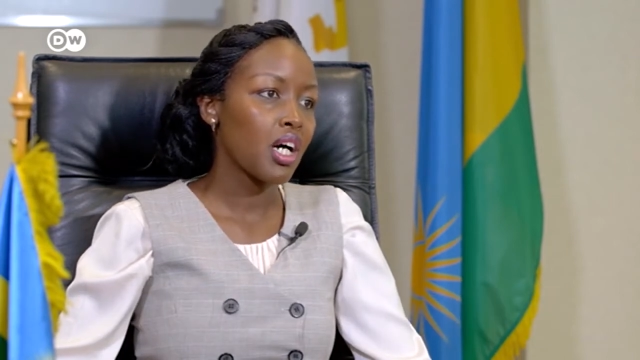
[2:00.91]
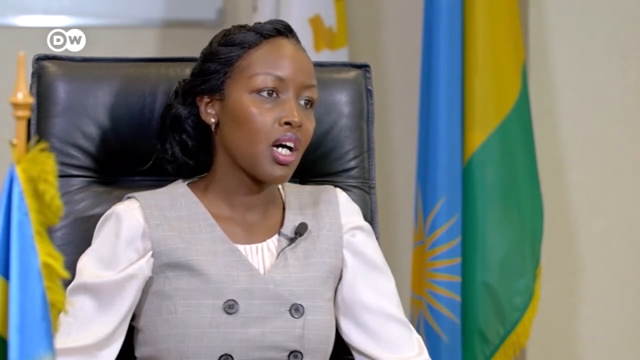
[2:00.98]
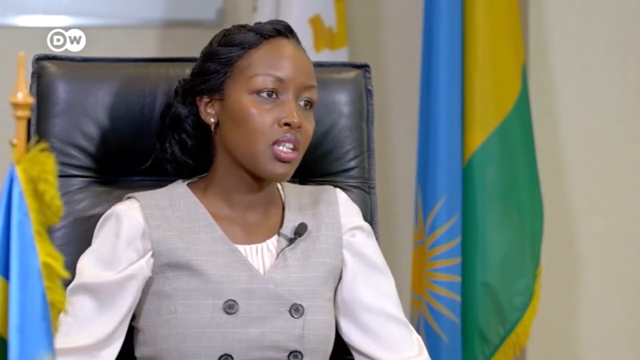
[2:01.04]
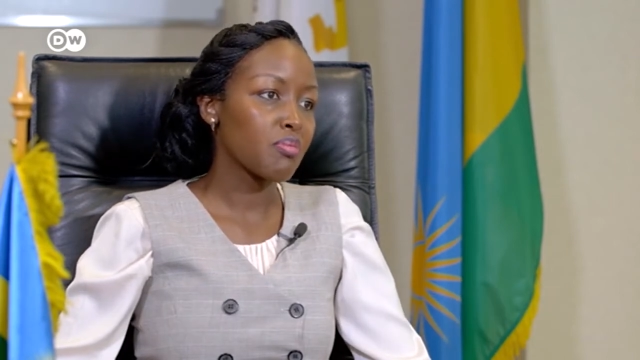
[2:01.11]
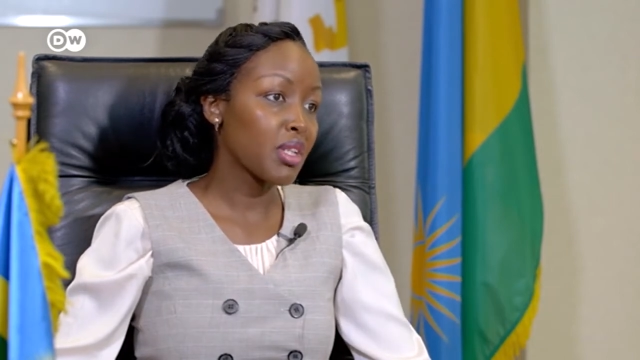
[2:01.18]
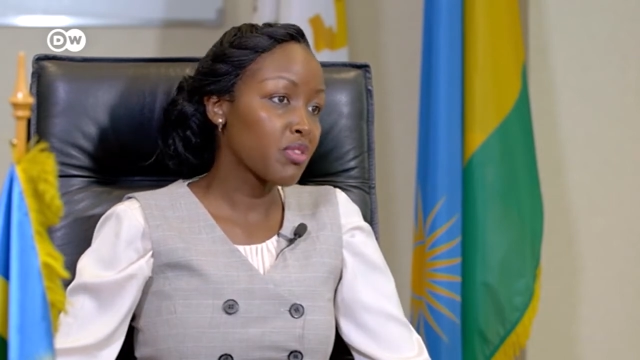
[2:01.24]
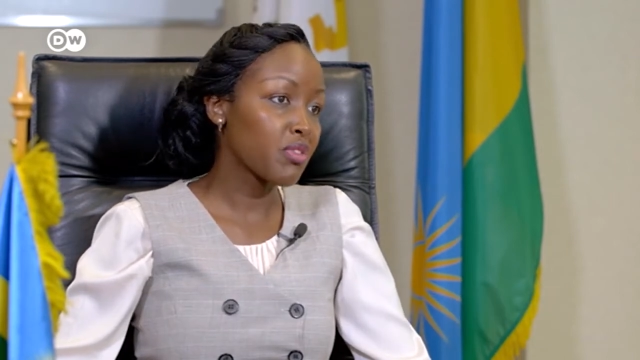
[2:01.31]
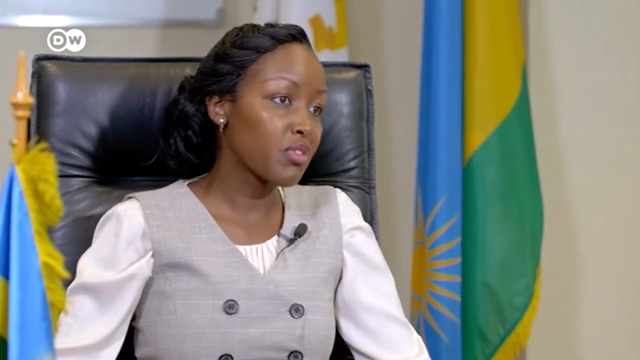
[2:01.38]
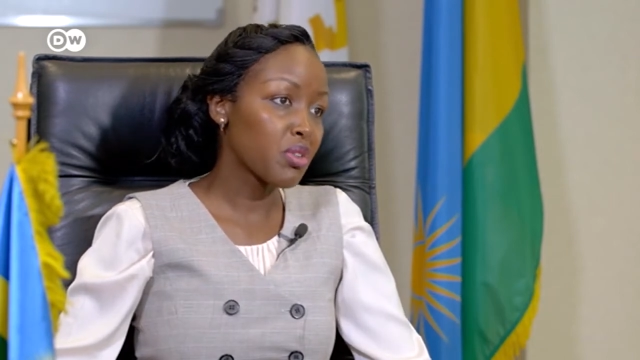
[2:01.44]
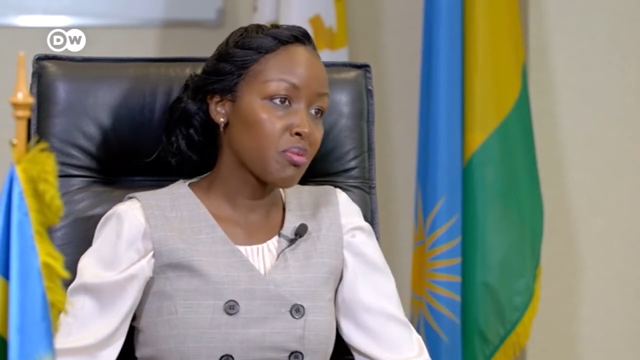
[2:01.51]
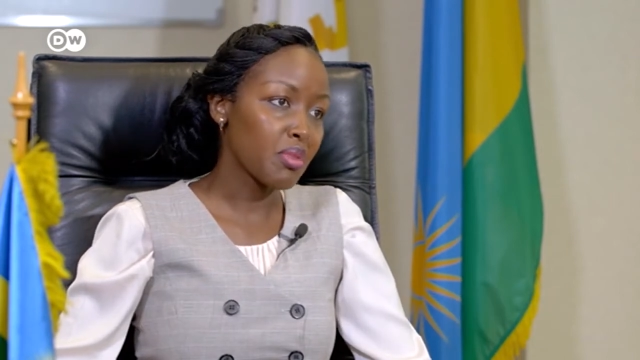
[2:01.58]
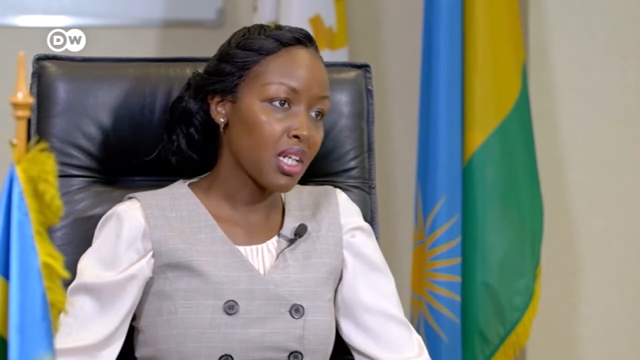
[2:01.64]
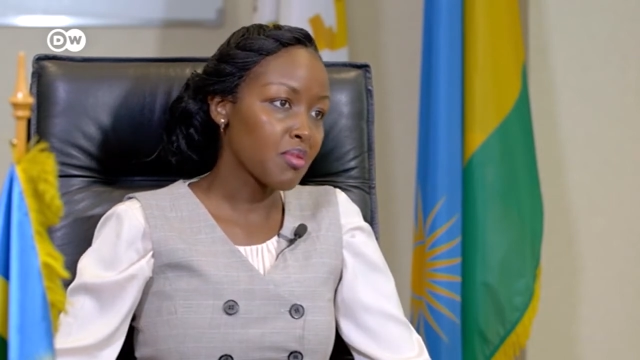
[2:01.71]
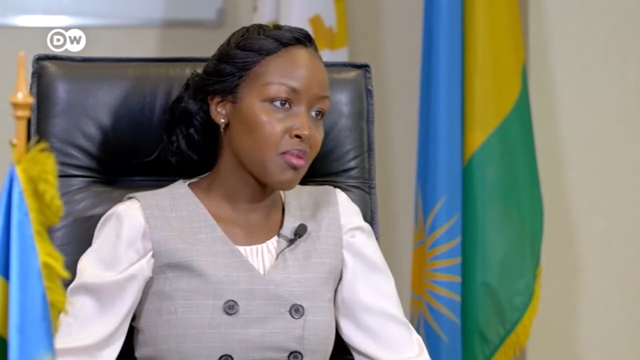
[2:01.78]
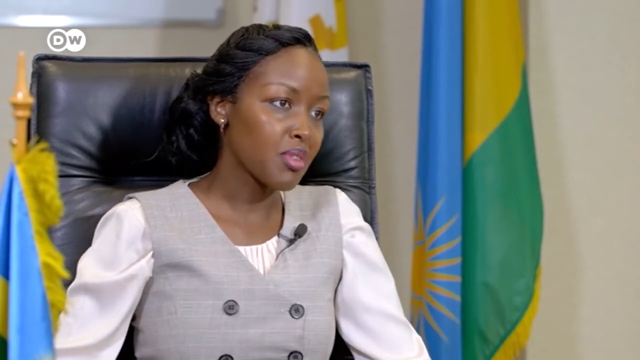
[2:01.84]
a smartphone
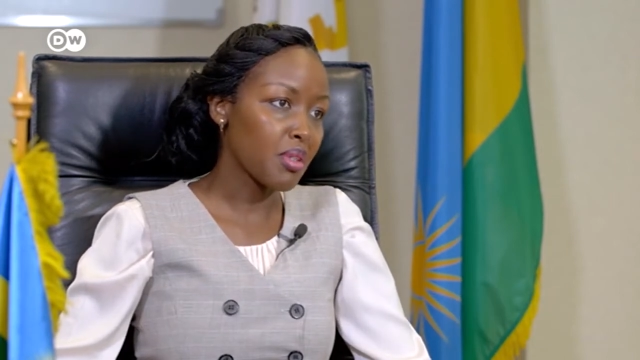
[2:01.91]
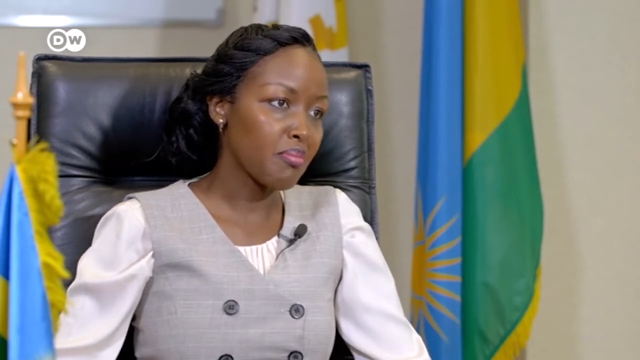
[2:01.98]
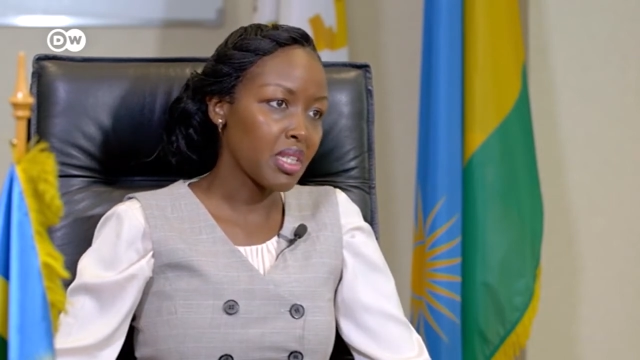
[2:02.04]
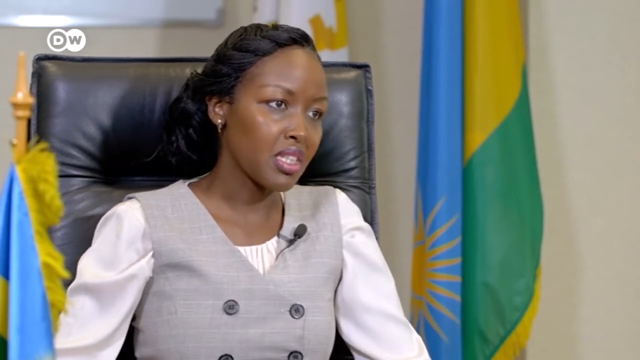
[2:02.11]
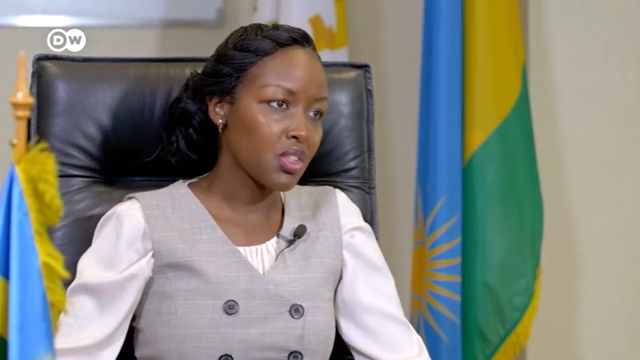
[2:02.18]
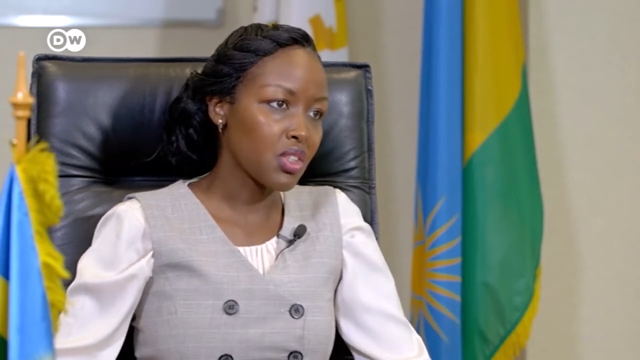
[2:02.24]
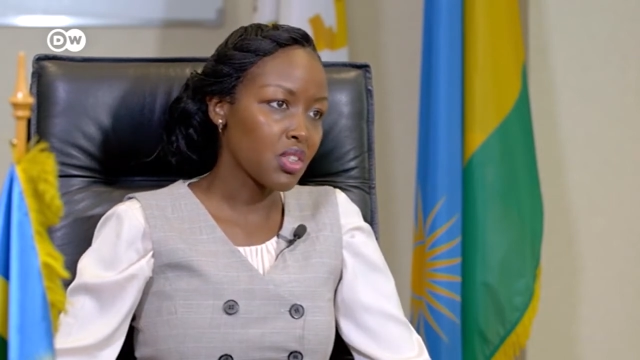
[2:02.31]
becomes a basic